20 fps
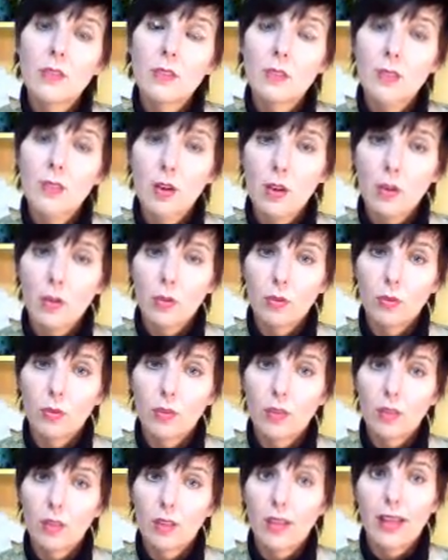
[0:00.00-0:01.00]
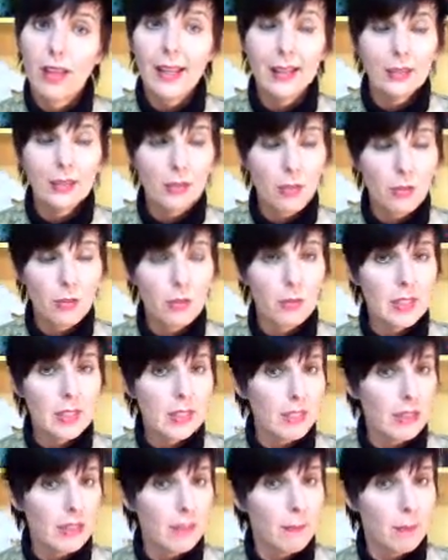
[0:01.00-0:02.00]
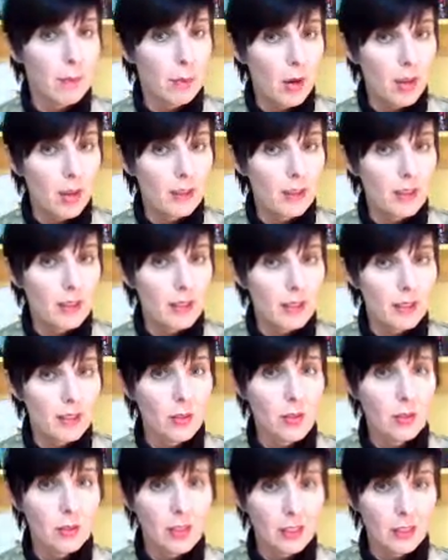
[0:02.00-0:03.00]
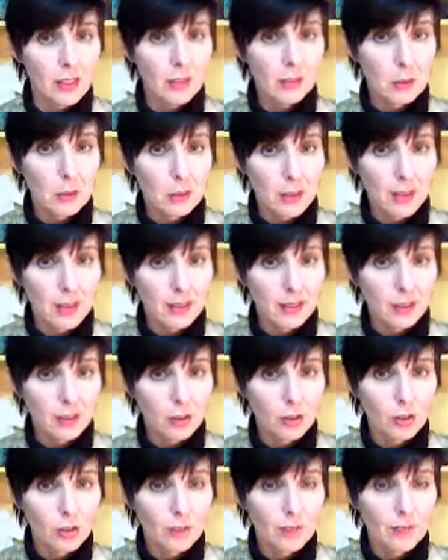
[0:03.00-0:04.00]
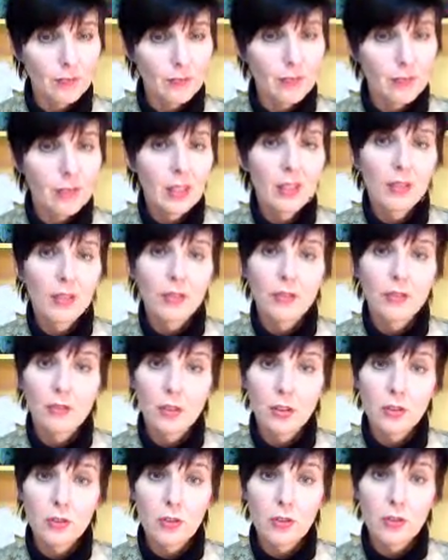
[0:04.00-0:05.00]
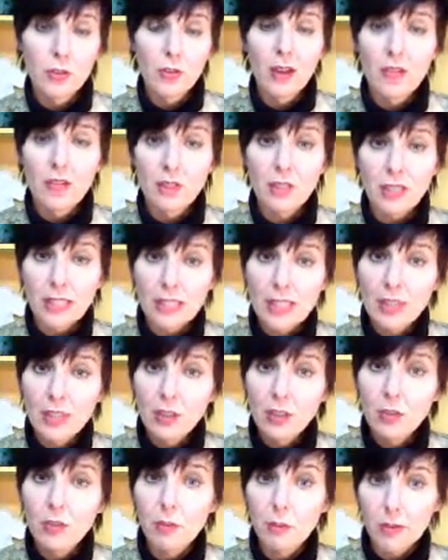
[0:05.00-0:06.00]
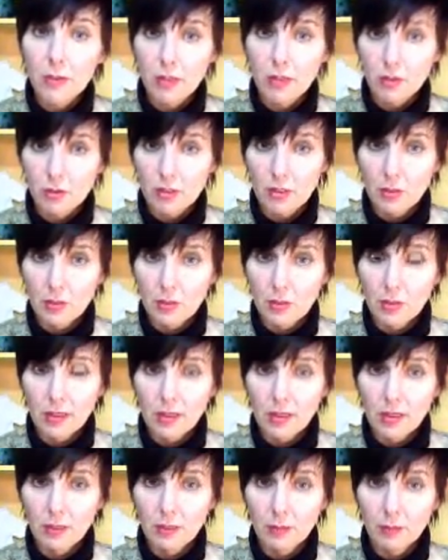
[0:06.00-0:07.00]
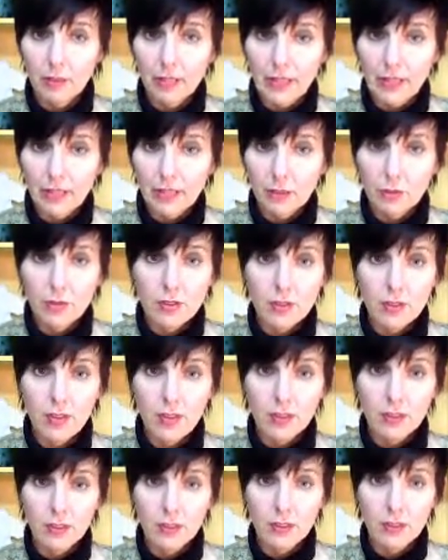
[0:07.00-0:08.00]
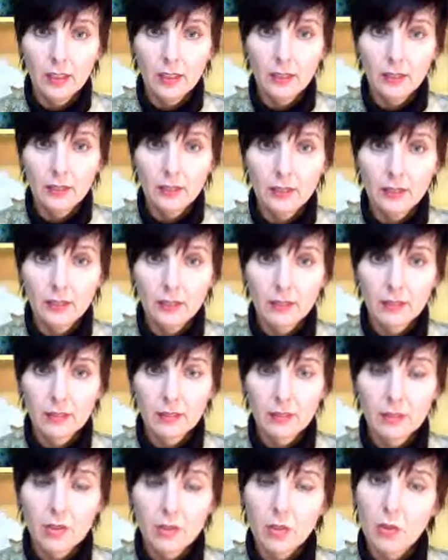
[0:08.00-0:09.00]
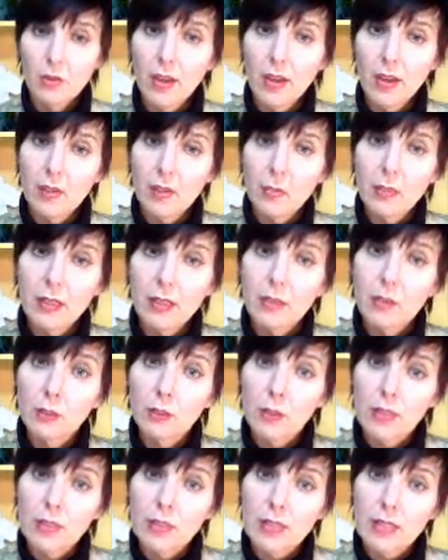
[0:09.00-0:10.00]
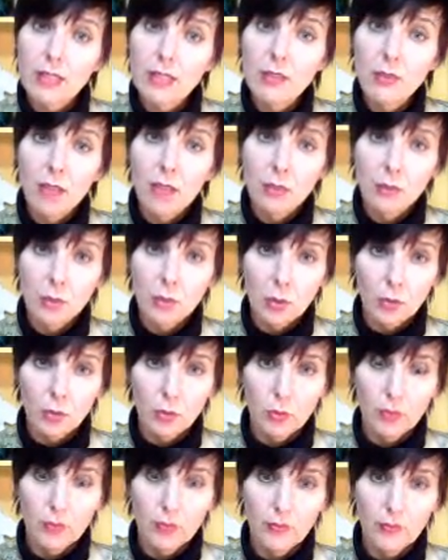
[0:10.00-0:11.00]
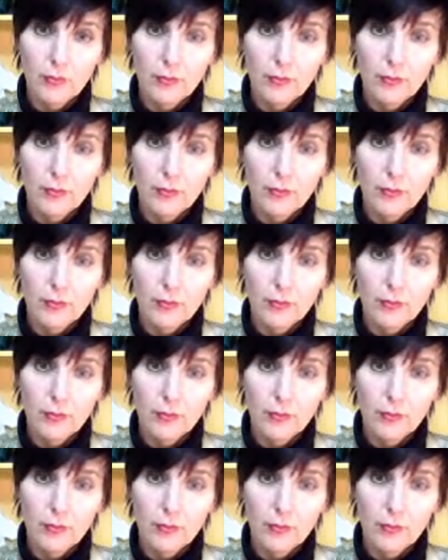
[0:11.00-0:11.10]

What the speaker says: So, it's a three-step process to thinking the pitch. First, you have to hear the pitch that's being played or sung, so you have to be in a receiving mode.